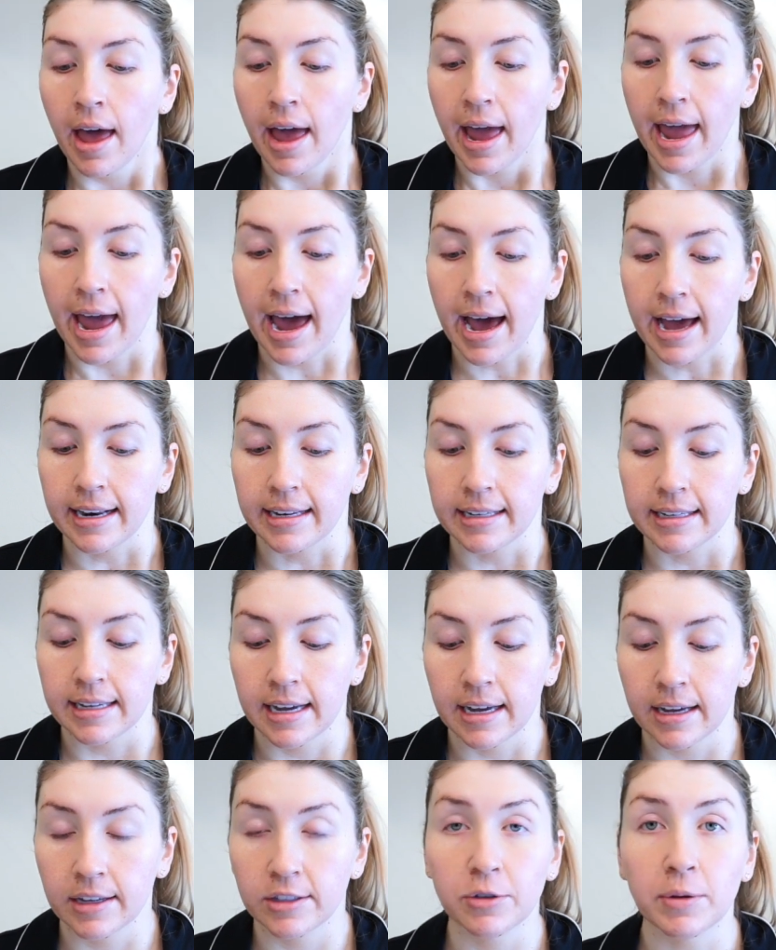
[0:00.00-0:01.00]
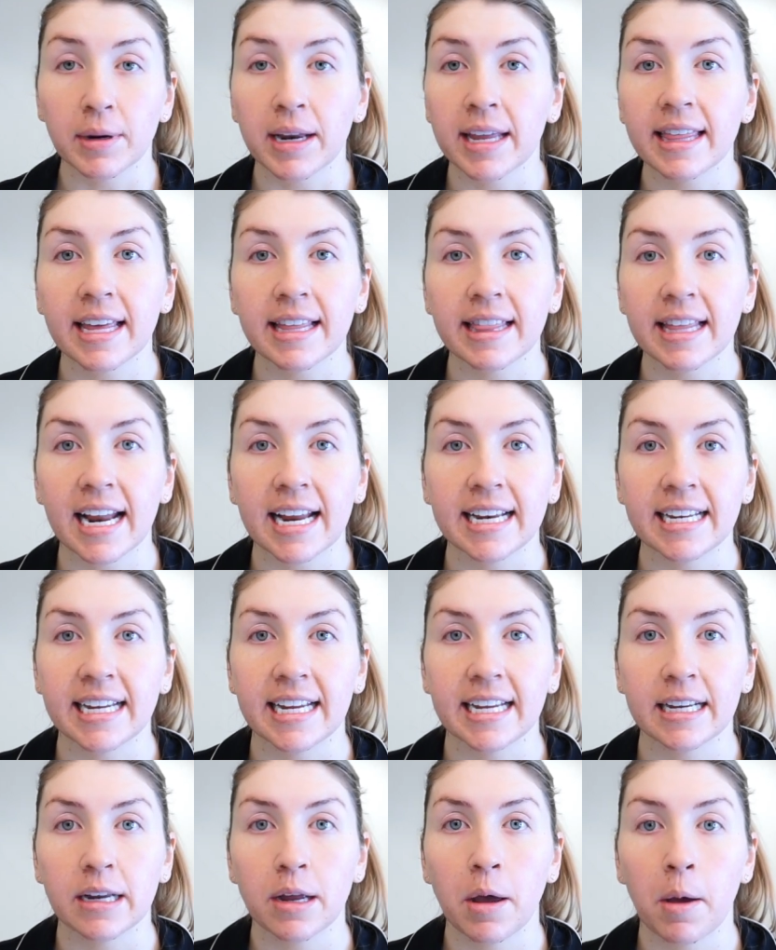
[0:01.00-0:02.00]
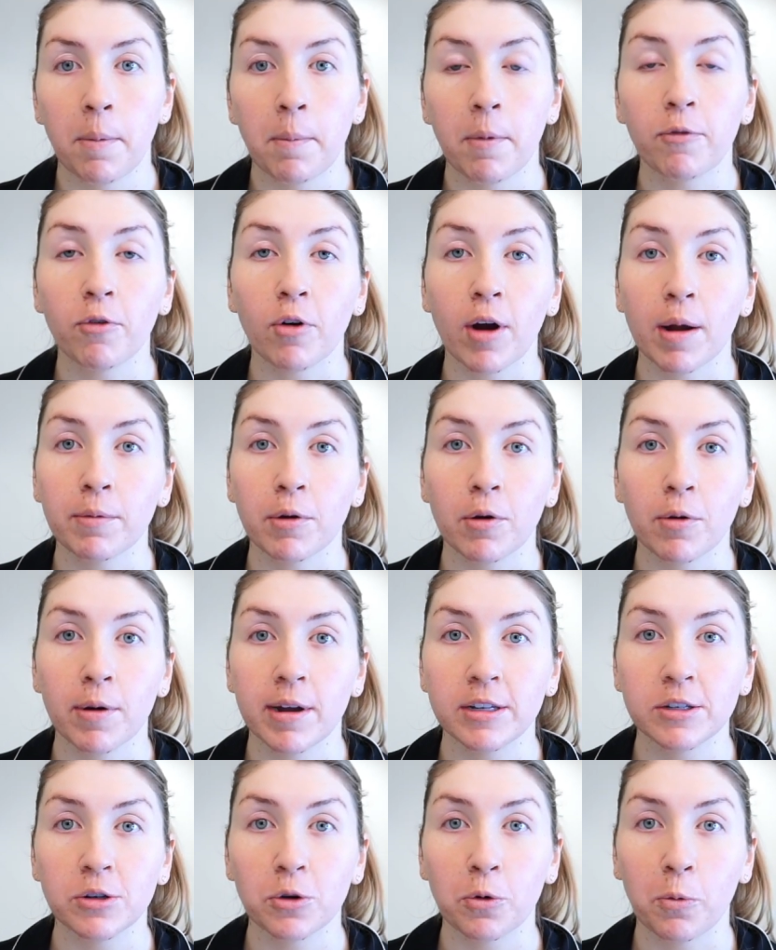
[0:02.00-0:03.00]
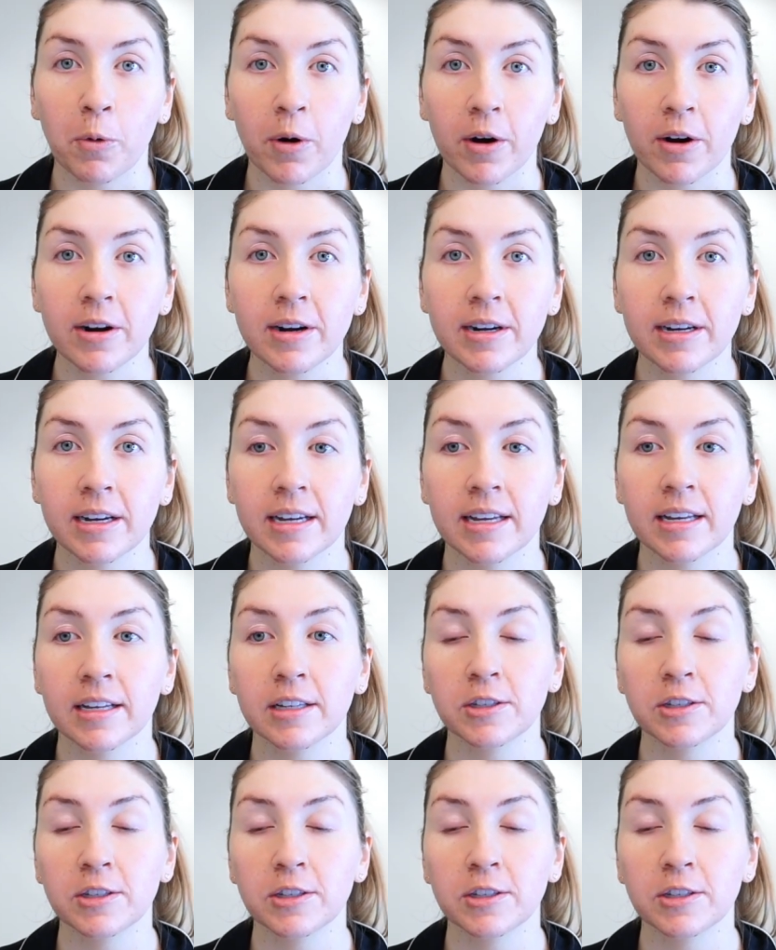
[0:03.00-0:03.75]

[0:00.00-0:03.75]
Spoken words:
and do anything that I need before I'm going to work.